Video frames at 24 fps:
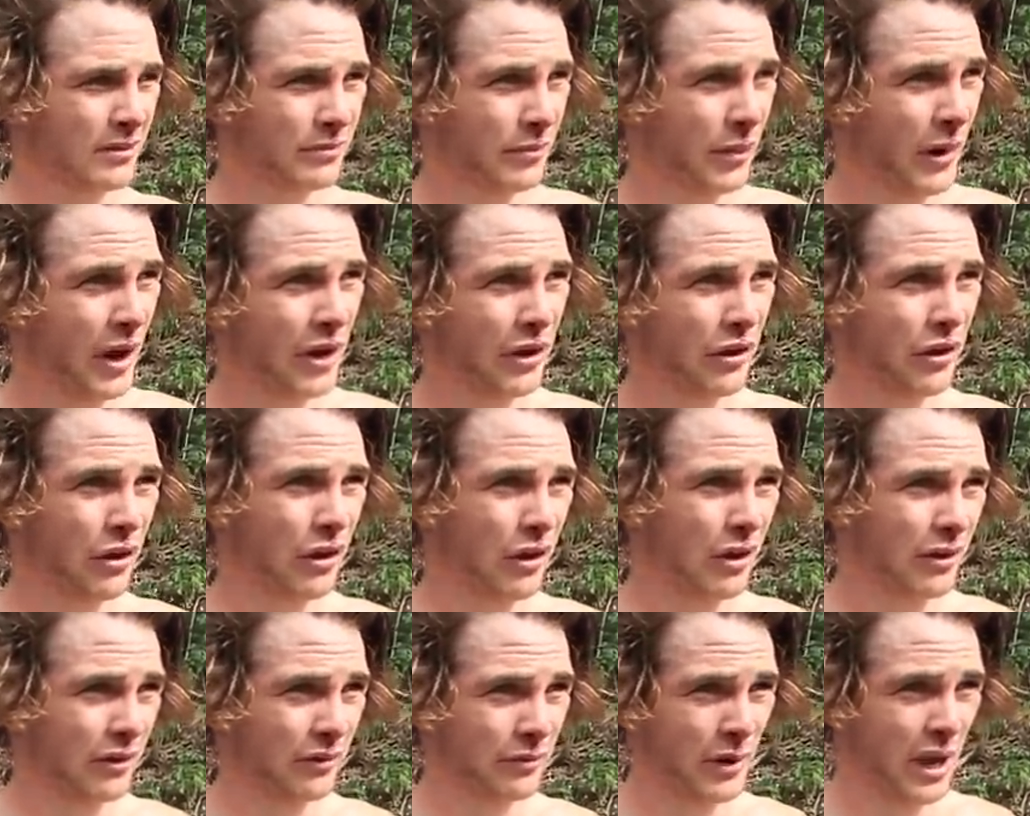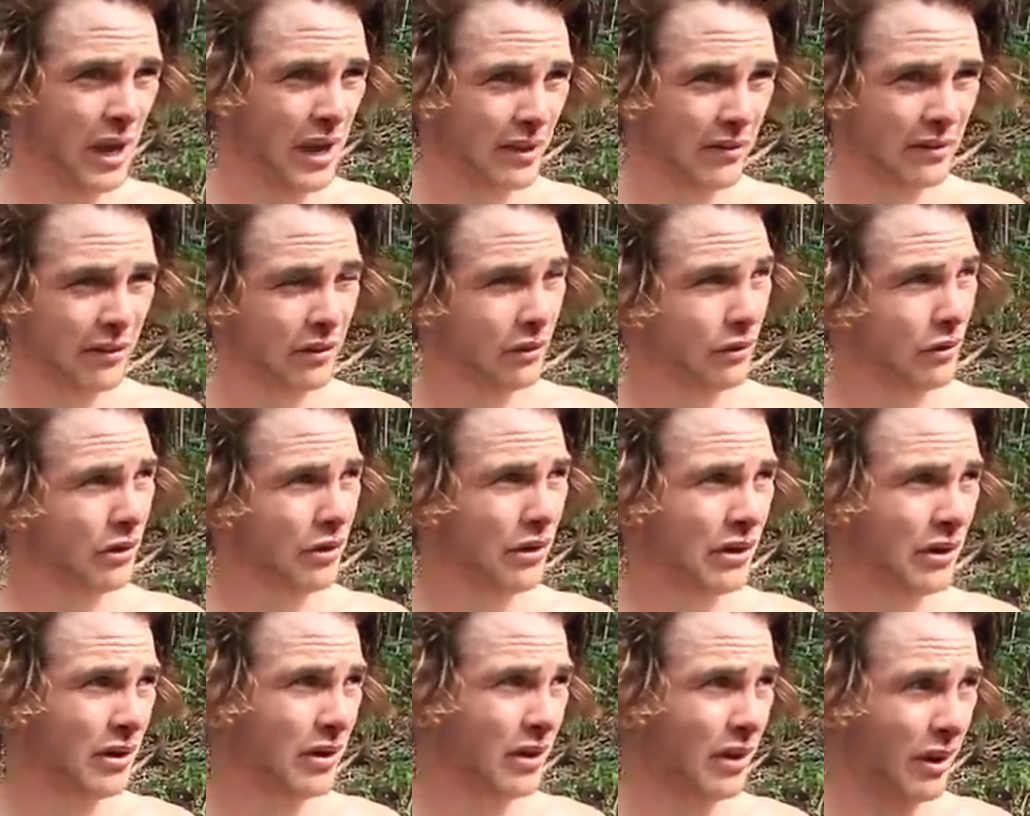butt hurt because my head's
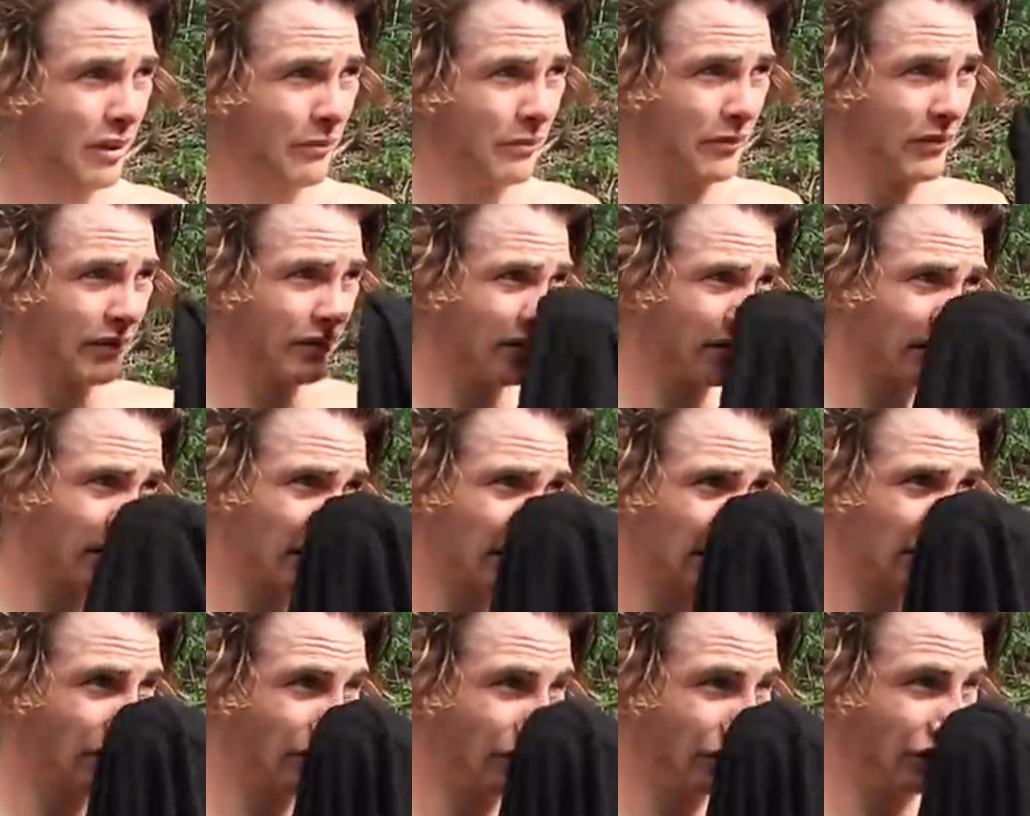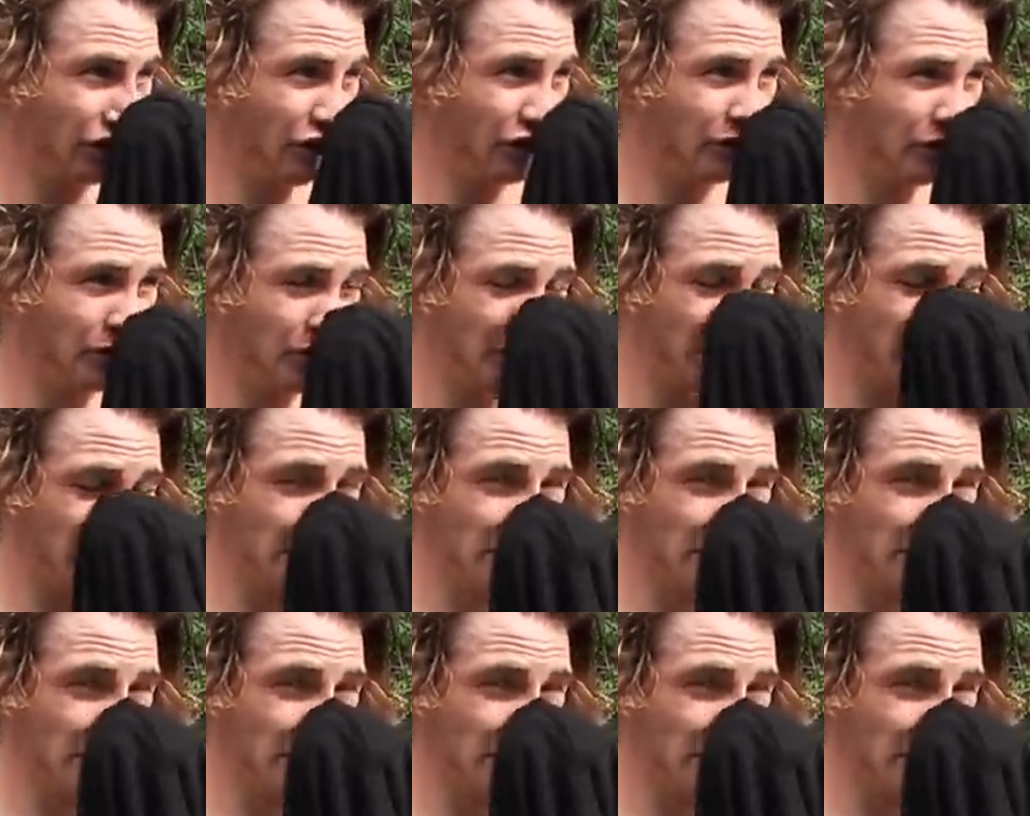sore and I'm going Dude, to hospital.